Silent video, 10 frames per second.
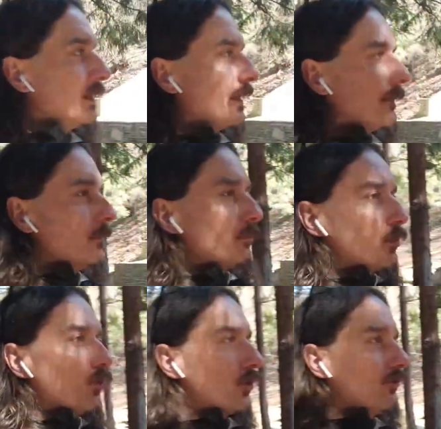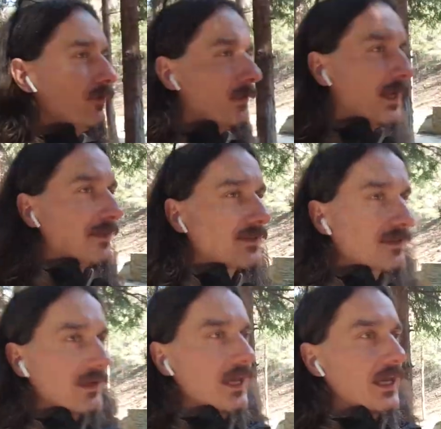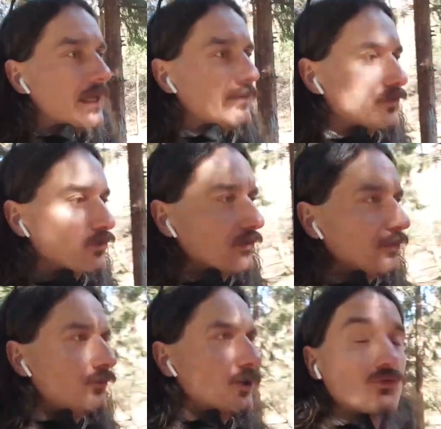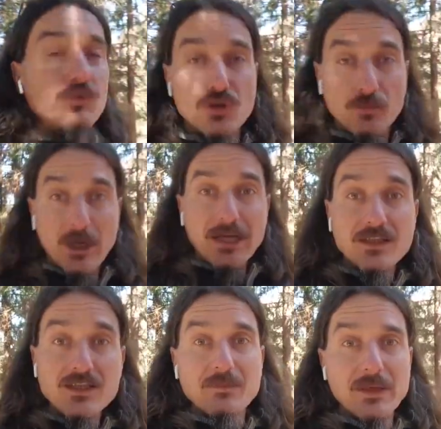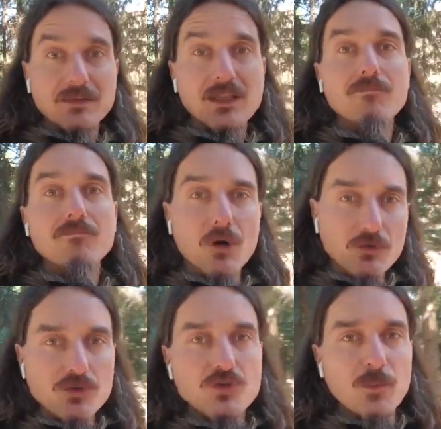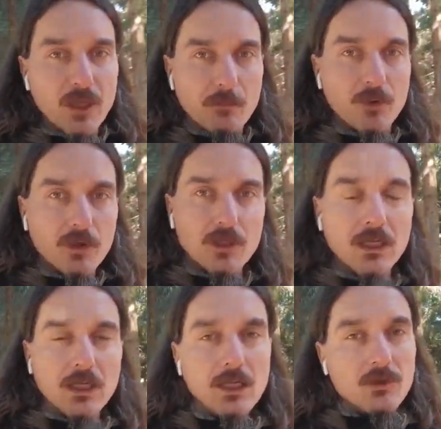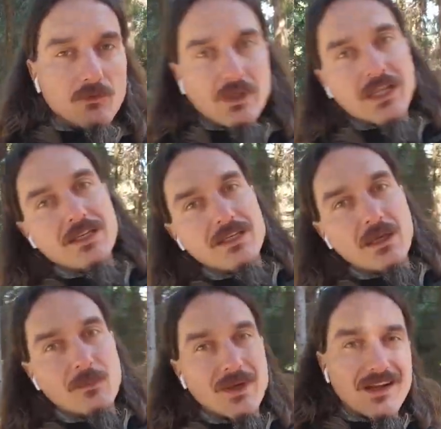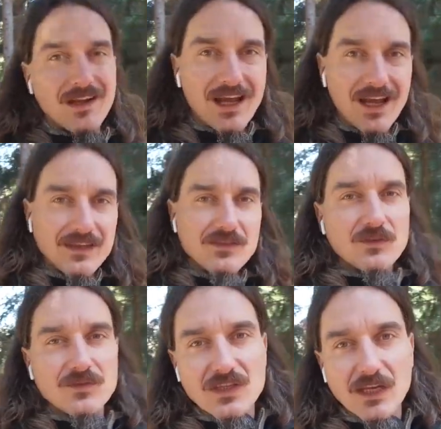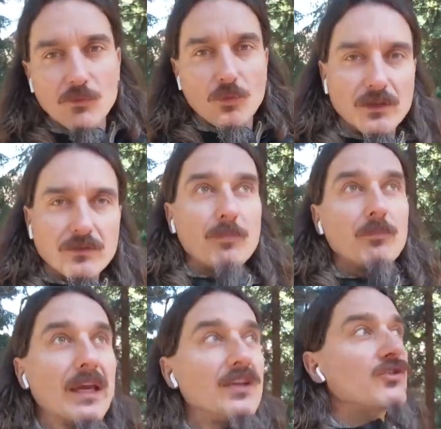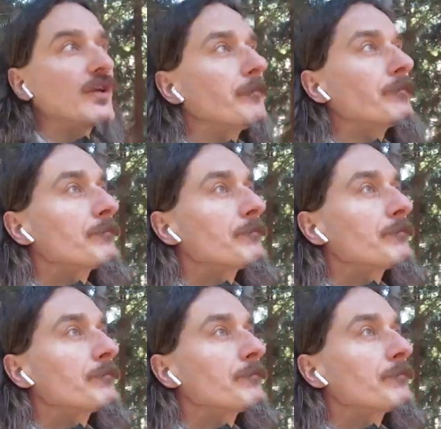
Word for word: and the poor remain slaves to the rich, which in practice meant that most people would end up clients of some wealthy patron.